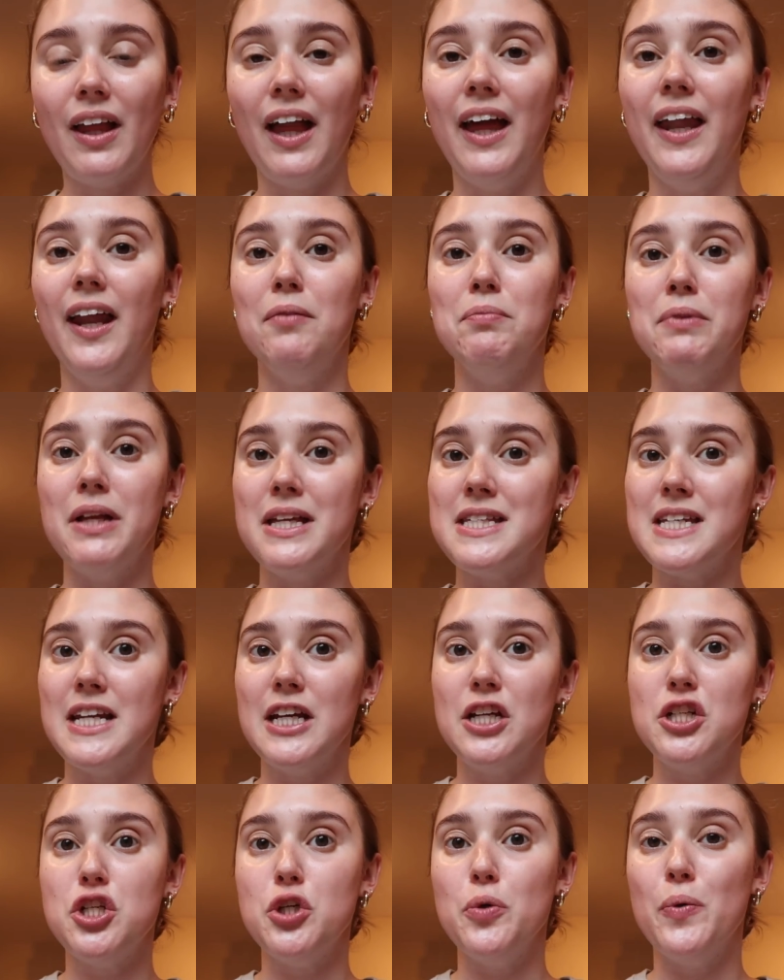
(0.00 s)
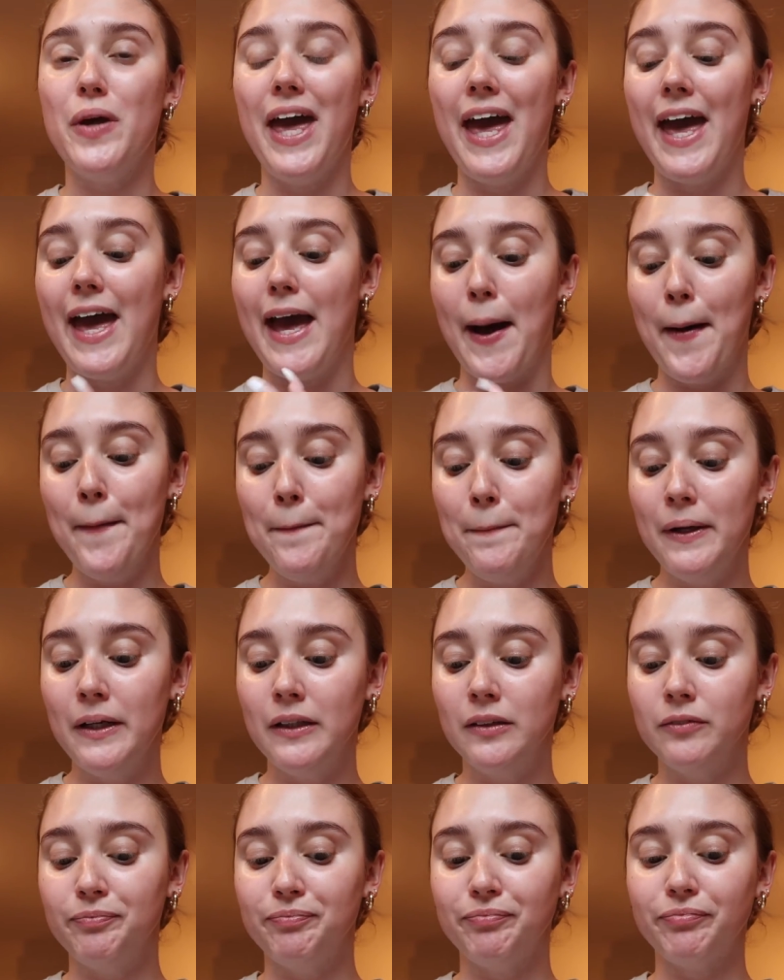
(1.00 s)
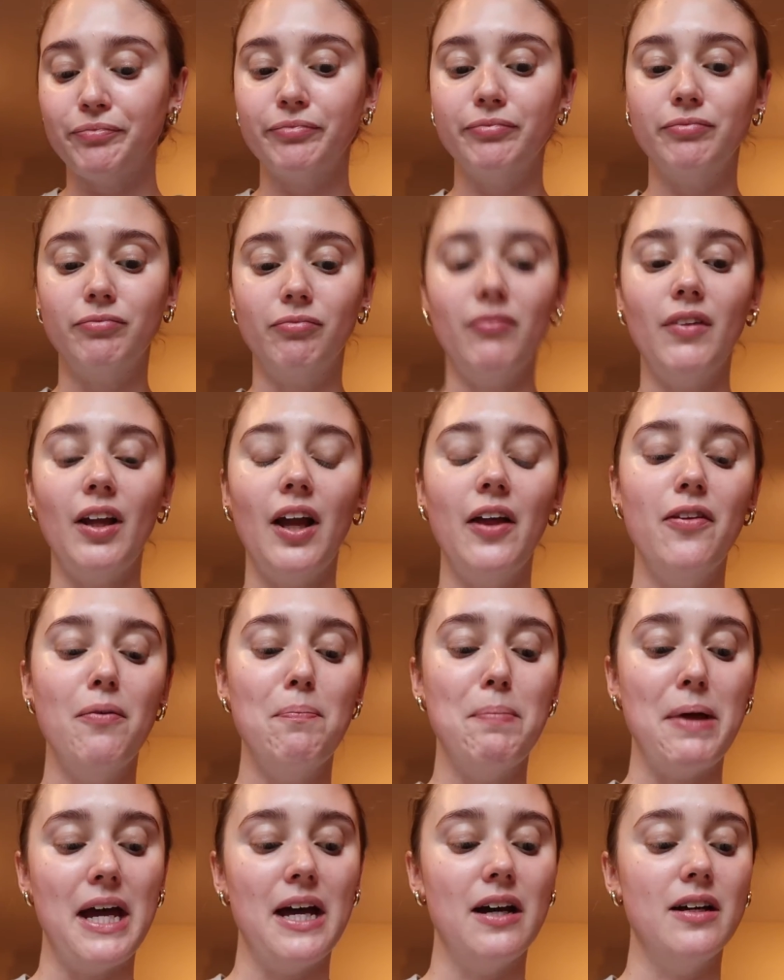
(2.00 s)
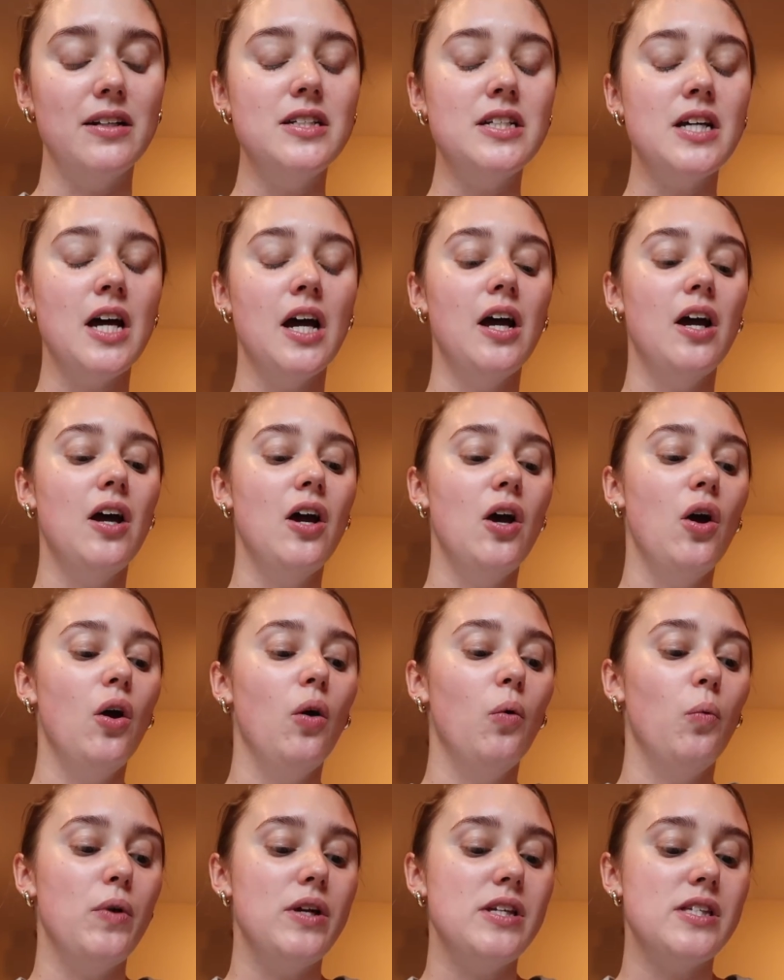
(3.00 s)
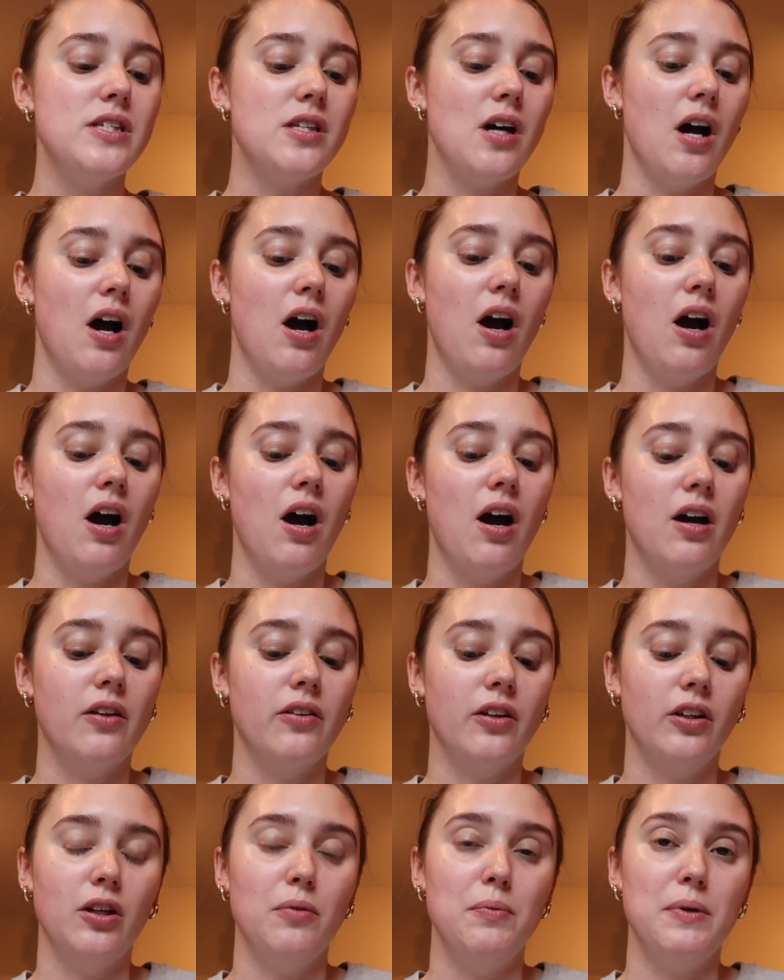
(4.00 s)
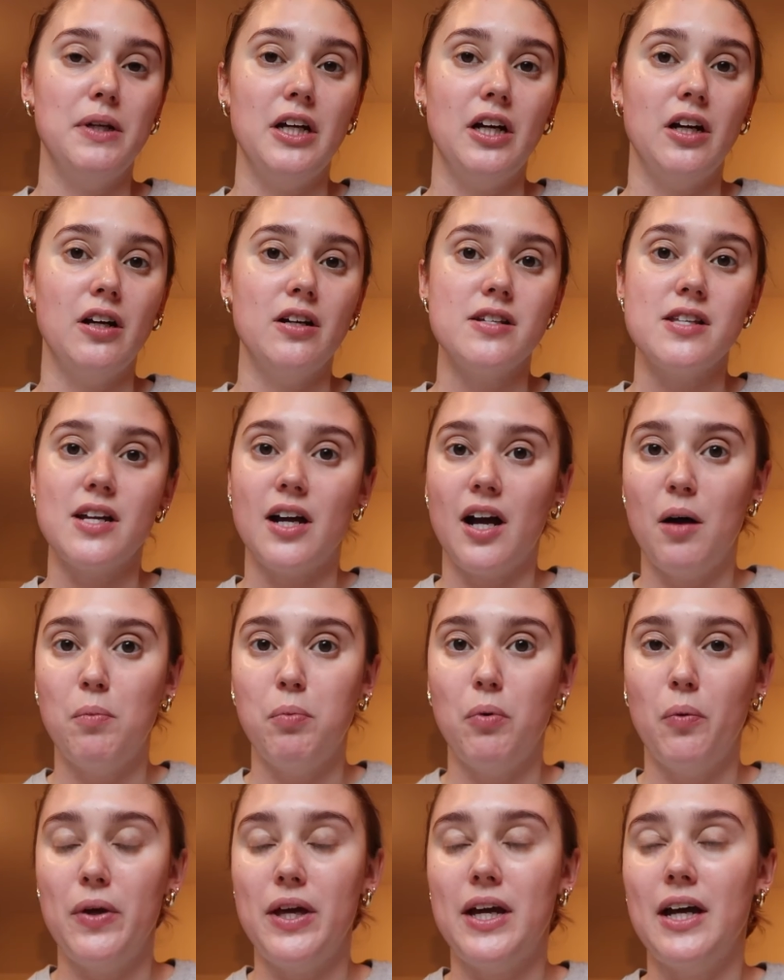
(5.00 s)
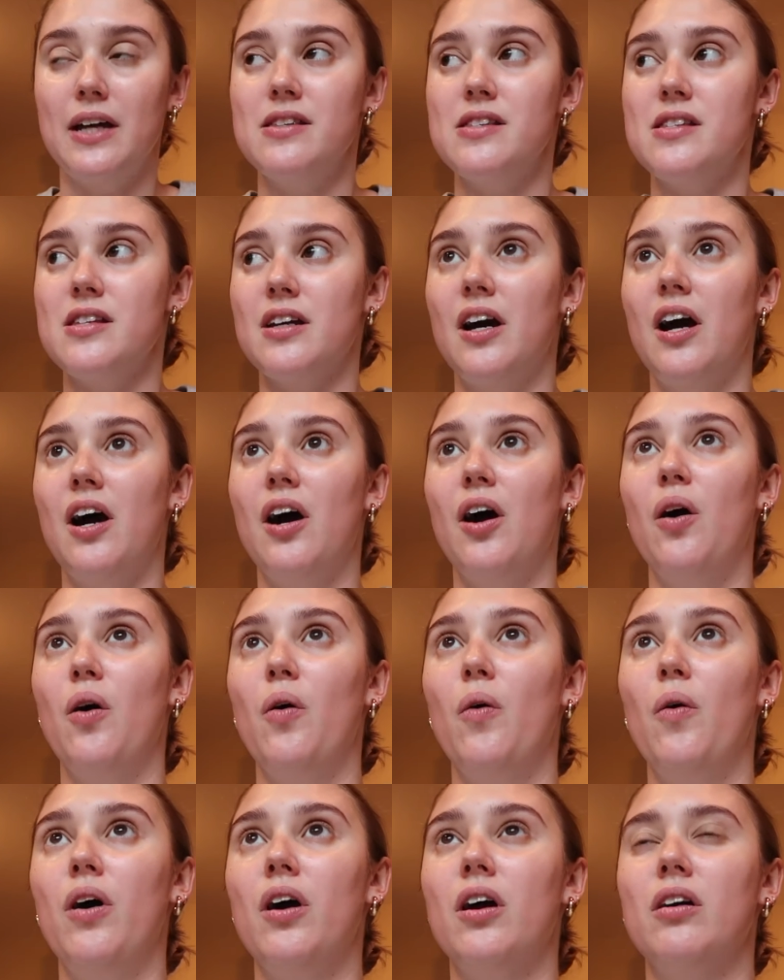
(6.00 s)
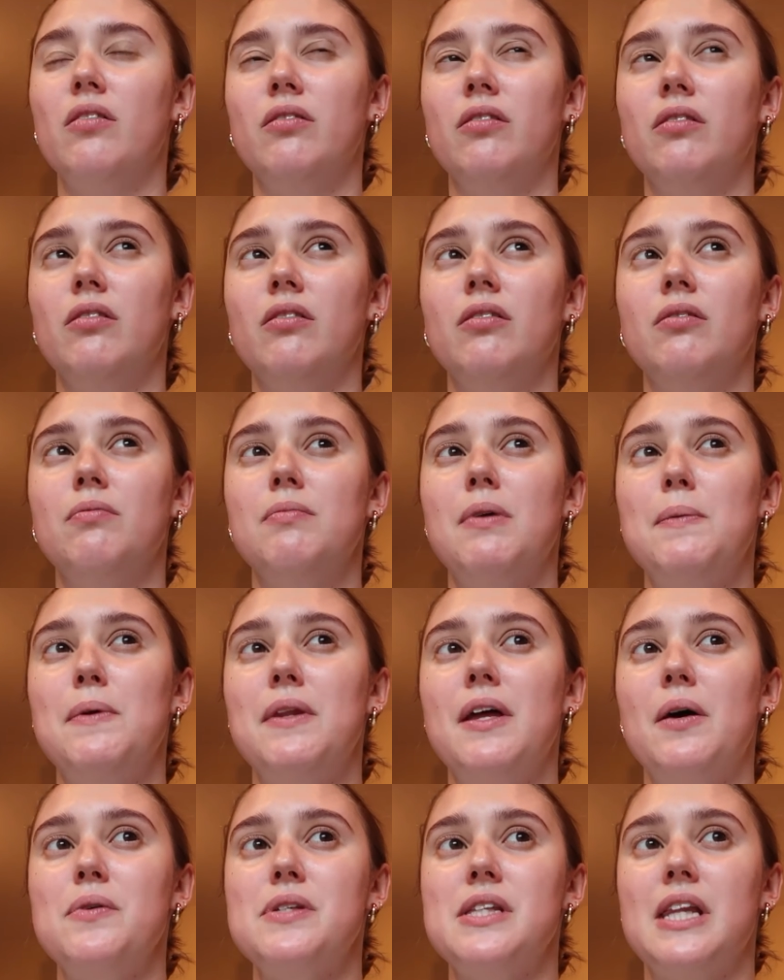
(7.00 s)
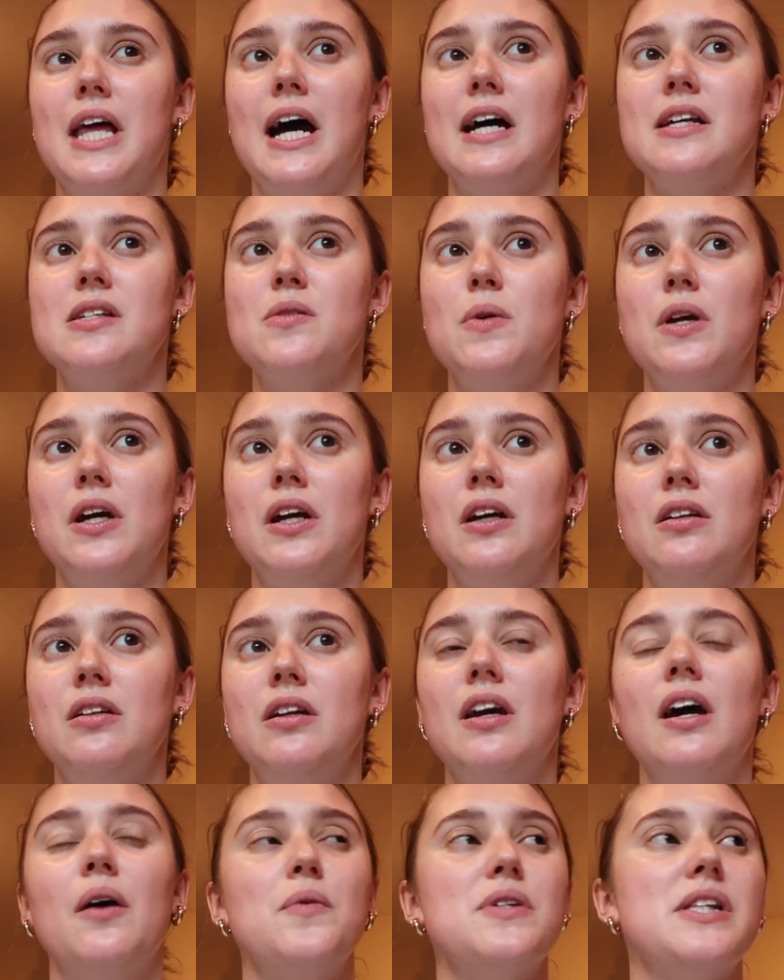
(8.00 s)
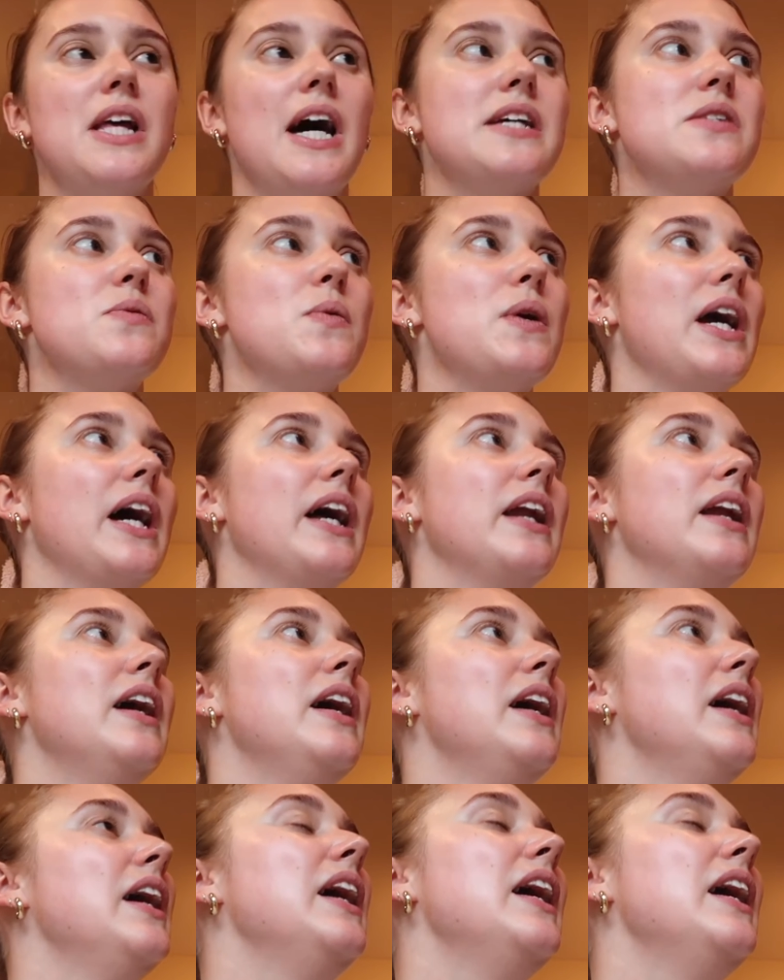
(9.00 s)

And I'm listening to Camp, the band. We saw the Lumineers a couple weekends ago, or maybe that was last weekend? Yeah, it was last weekend.